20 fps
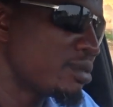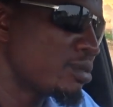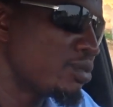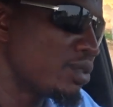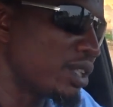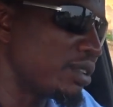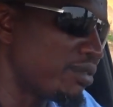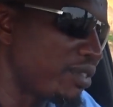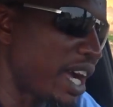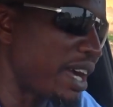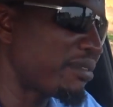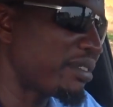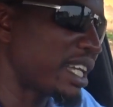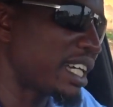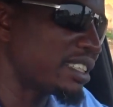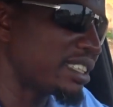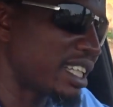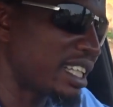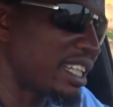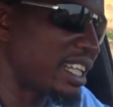
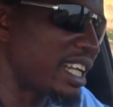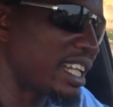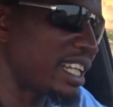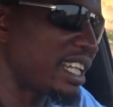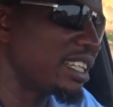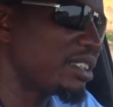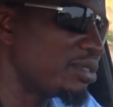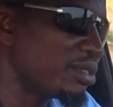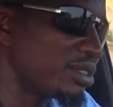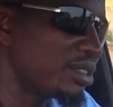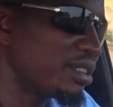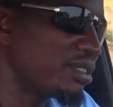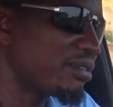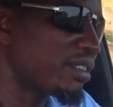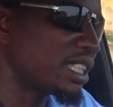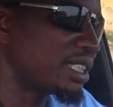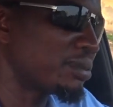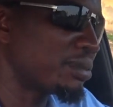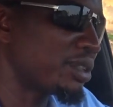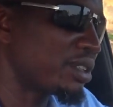25,000 naira, including
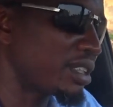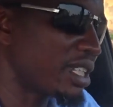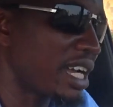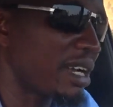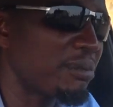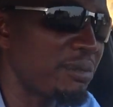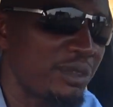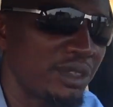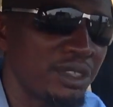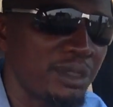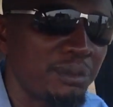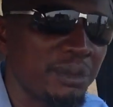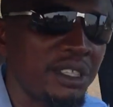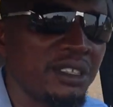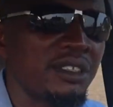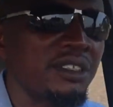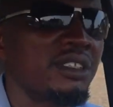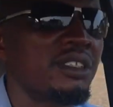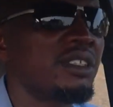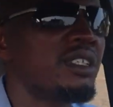transport,
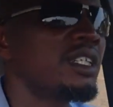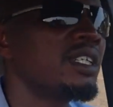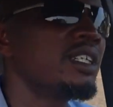approximately.